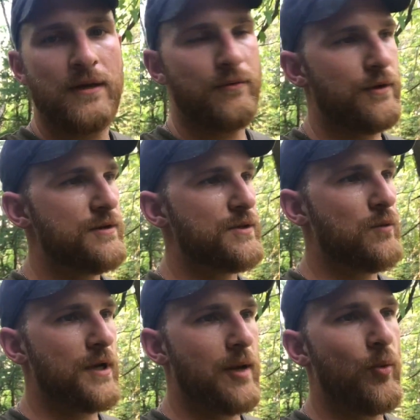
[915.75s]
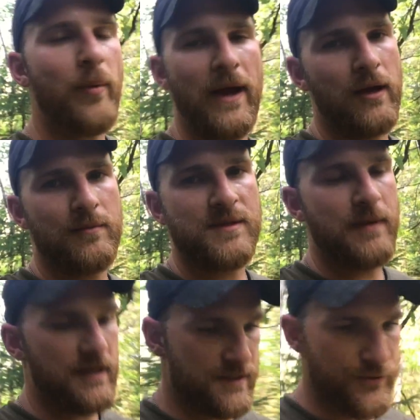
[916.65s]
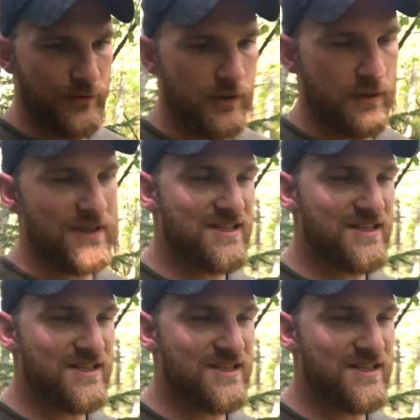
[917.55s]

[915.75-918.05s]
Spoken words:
want a couple backup spots going into the